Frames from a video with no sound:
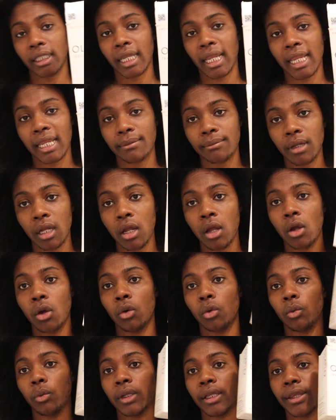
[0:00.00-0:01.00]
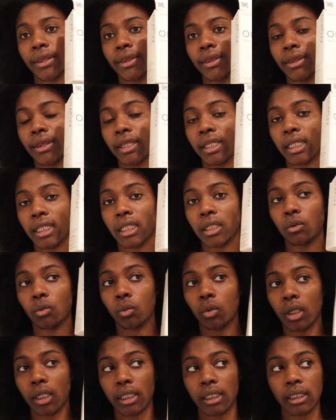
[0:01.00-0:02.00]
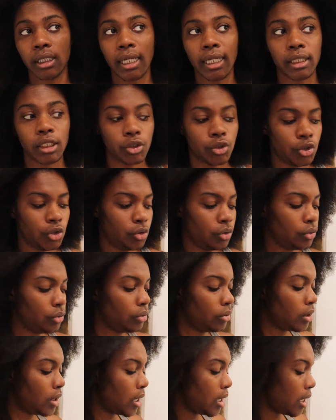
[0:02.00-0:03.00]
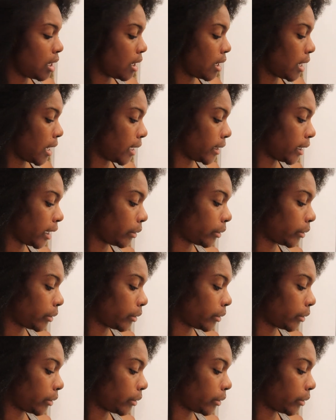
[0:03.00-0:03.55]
came with the 1 and the 2, and they